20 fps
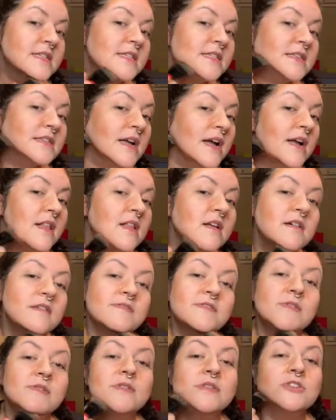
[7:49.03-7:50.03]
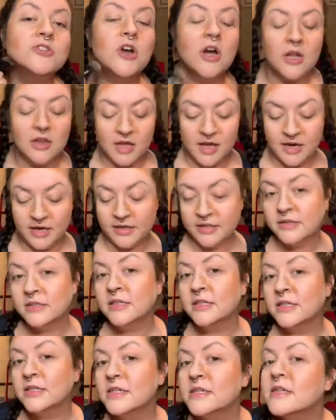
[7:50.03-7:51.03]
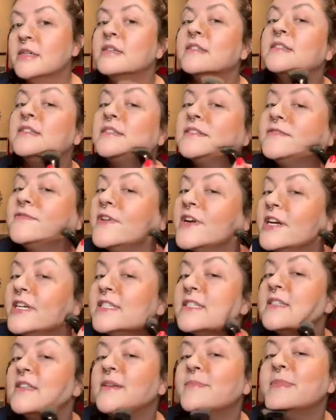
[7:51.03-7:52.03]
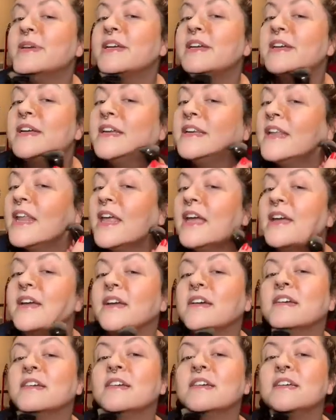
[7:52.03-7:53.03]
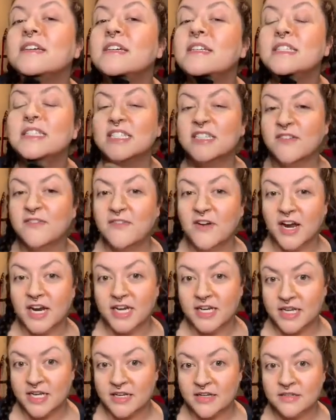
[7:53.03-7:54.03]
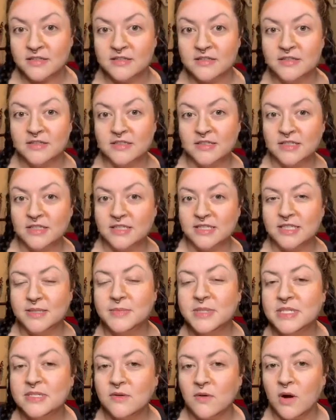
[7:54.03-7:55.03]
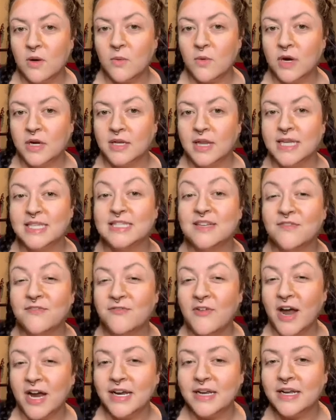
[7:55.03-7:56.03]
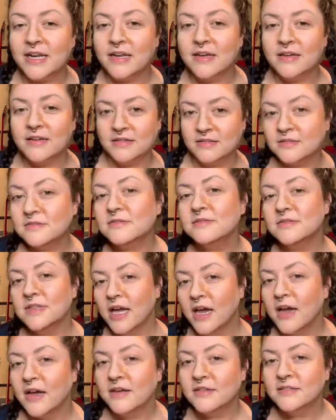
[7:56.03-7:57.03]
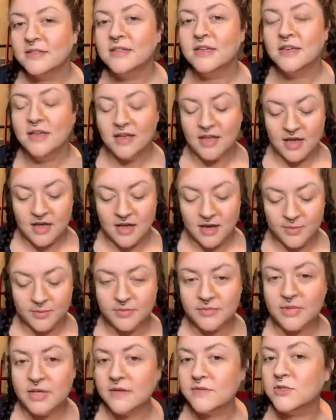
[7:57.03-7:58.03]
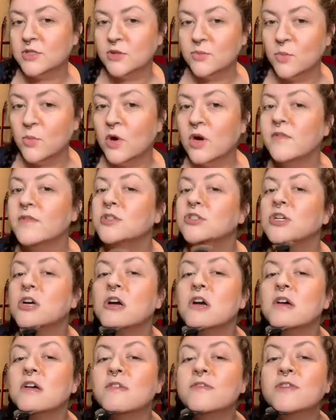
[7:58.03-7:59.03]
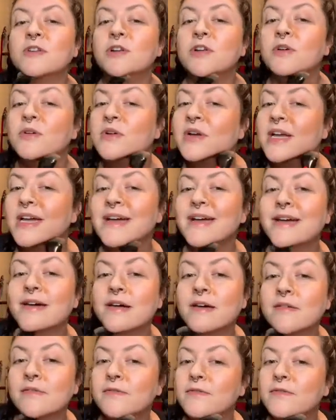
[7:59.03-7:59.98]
I love doing the jawline. It's very slimming and like defining. Slimming's the wrong word, like defining. Yeah. Gives you more of a jaw. If you don't have